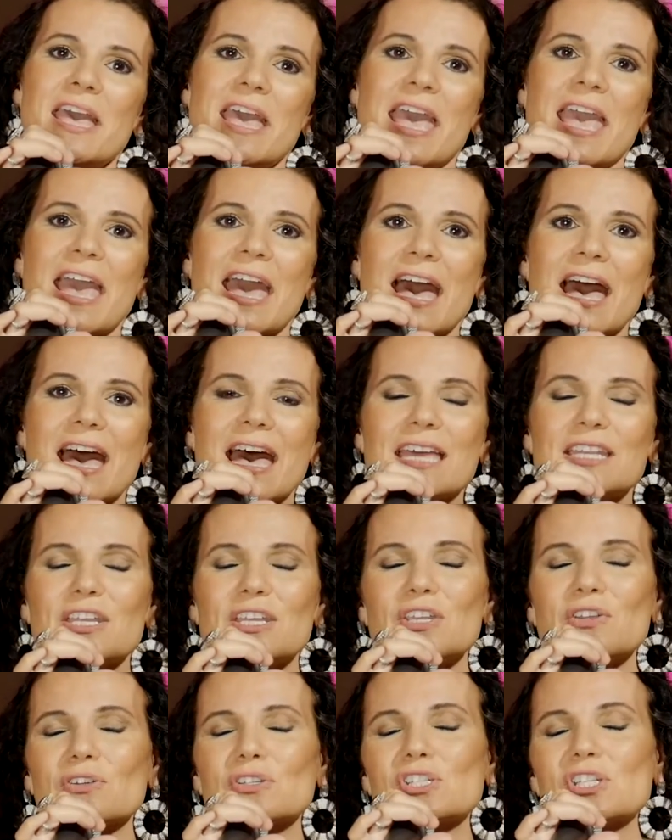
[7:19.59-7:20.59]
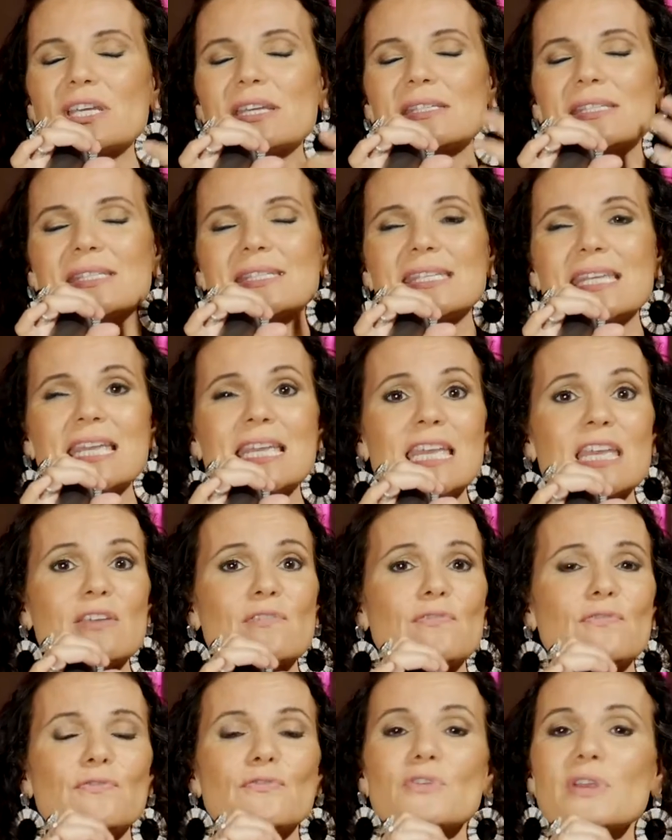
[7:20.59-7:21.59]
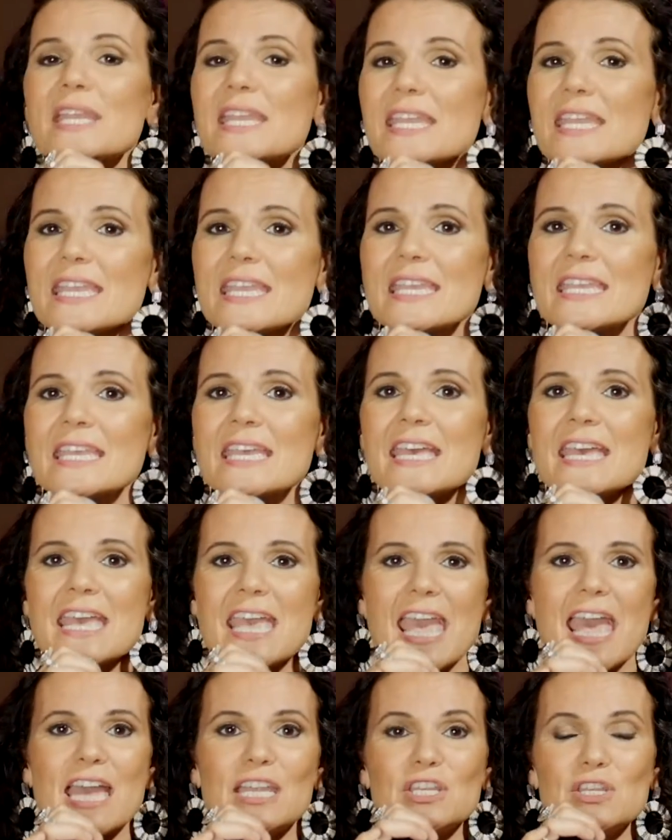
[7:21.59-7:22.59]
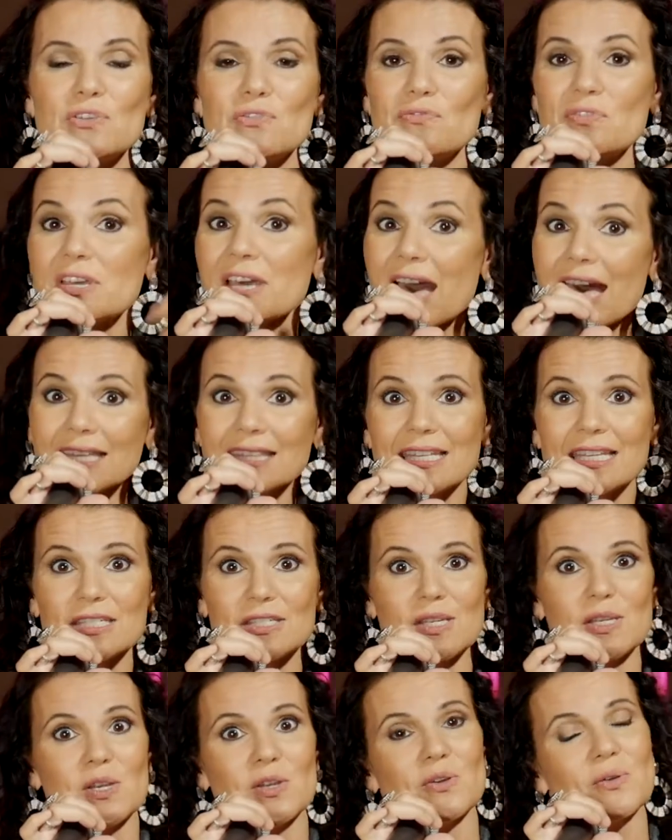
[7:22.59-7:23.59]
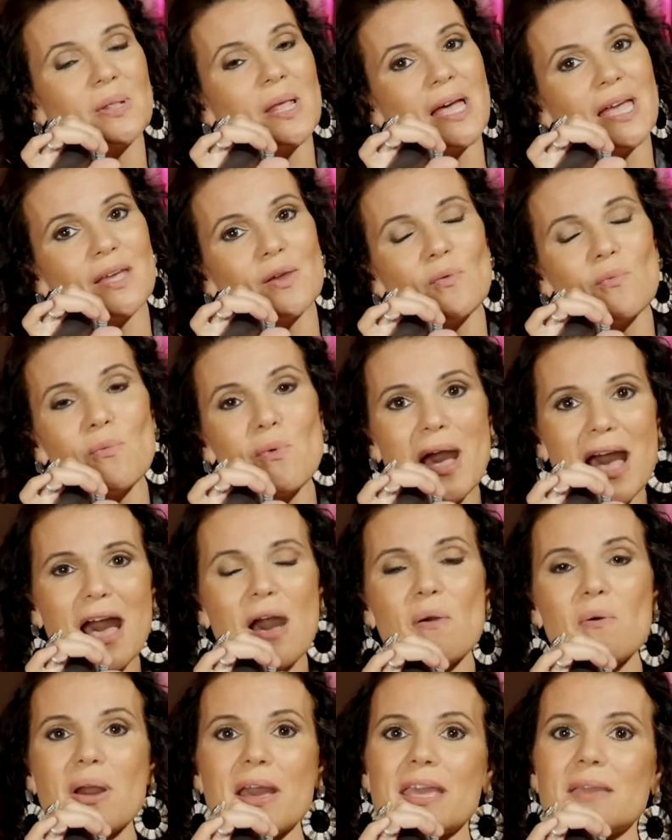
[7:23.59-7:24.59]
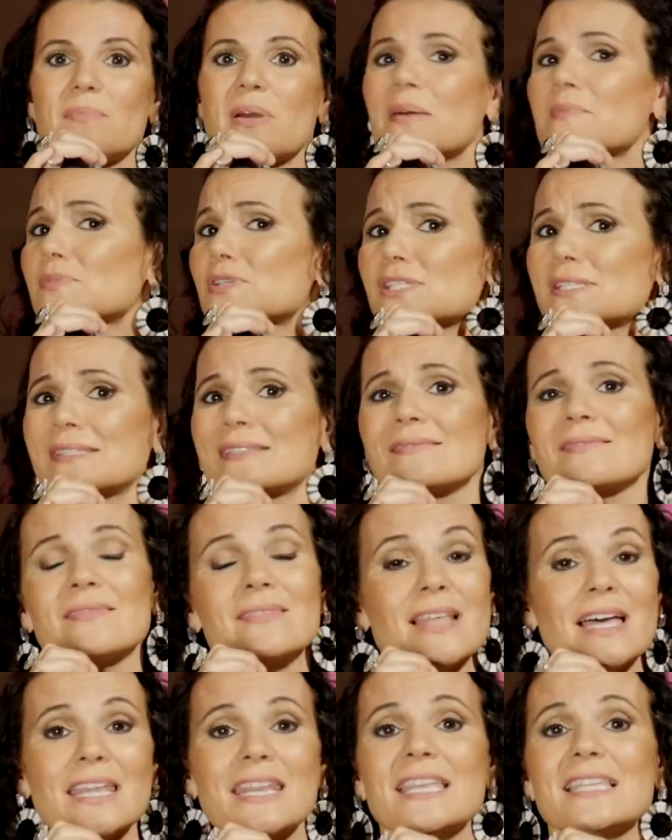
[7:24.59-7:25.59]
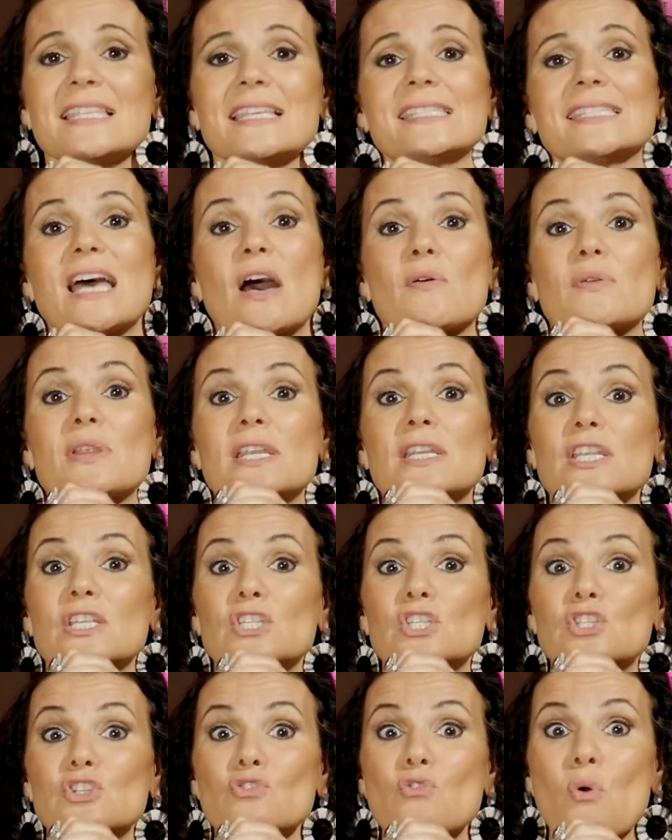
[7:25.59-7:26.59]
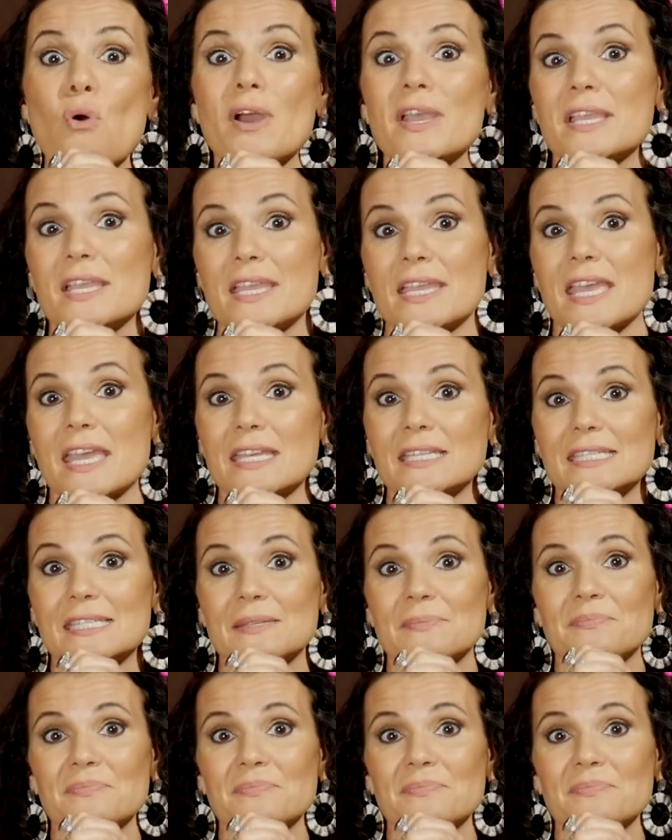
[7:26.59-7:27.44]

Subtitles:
and you're just singing free, and you've got this, and you're like, wow, I'm just letting this out and enjoying it.